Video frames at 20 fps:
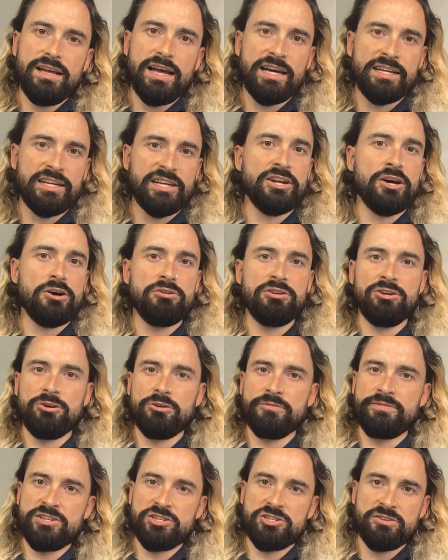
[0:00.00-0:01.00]
And I know a lot
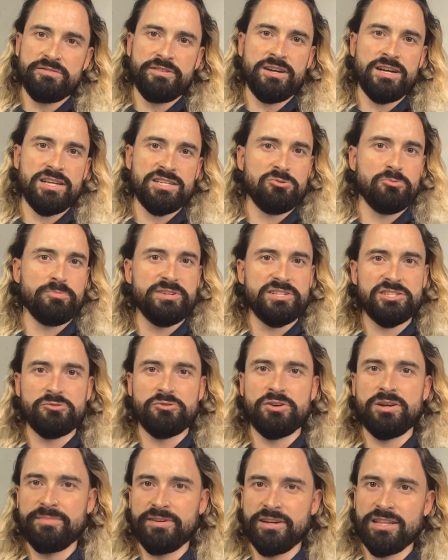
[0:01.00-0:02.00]
of introverts will be
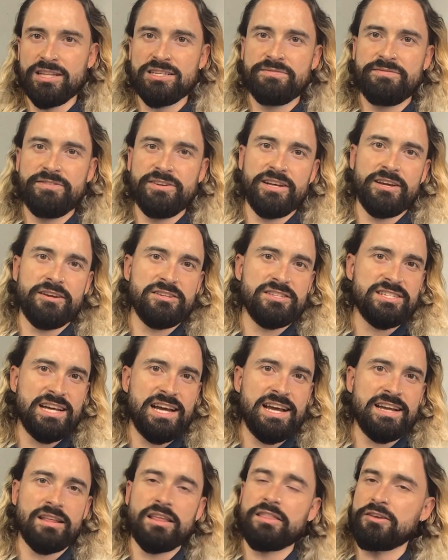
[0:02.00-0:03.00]
screaming at this video
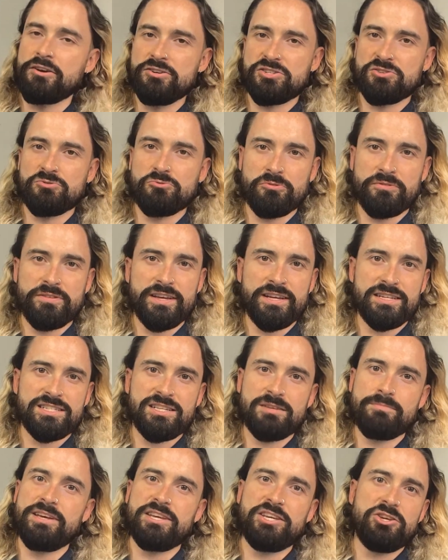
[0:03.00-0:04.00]
saying that those are all things
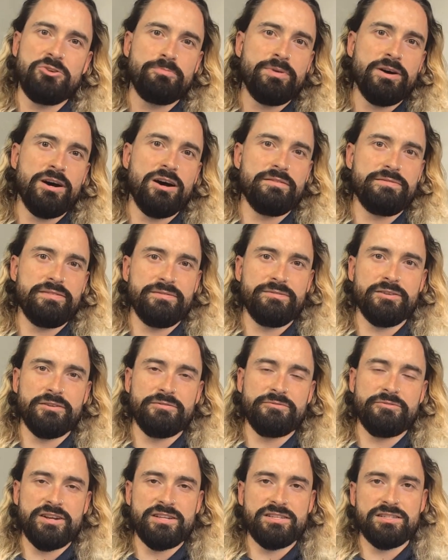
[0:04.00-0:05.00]
that make you perfect for the
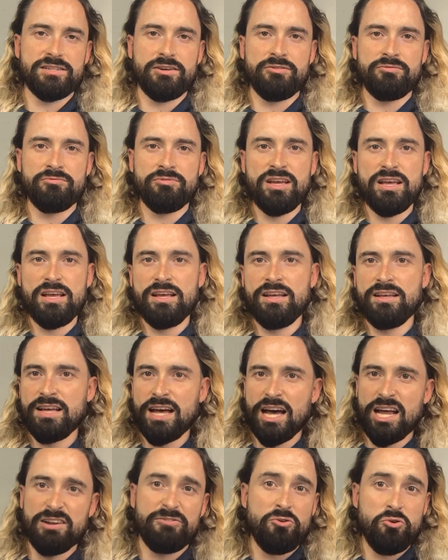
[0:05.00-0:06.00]
friend zone.
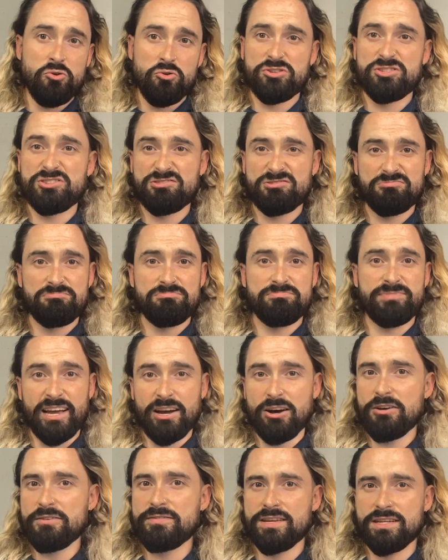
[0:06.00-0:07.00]
And of course, they
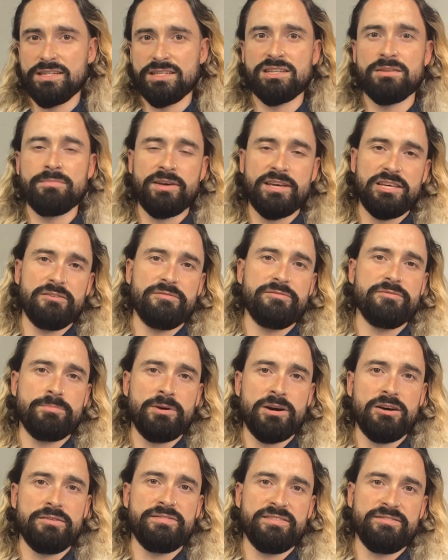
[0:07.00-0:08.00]
are things that make you for
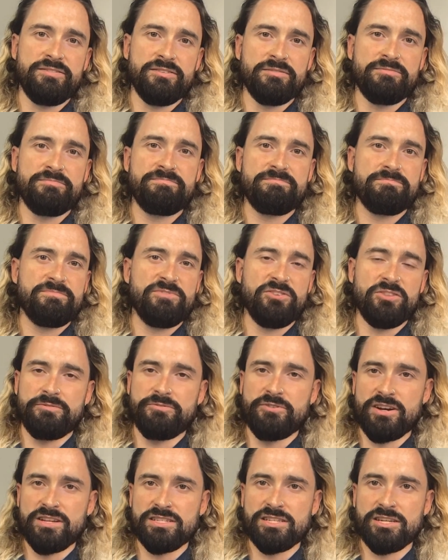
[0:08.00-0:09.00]
perfect for the, for the
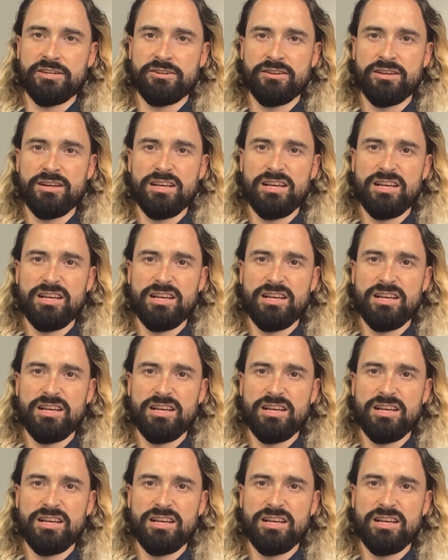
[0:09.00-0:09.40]
friend zone,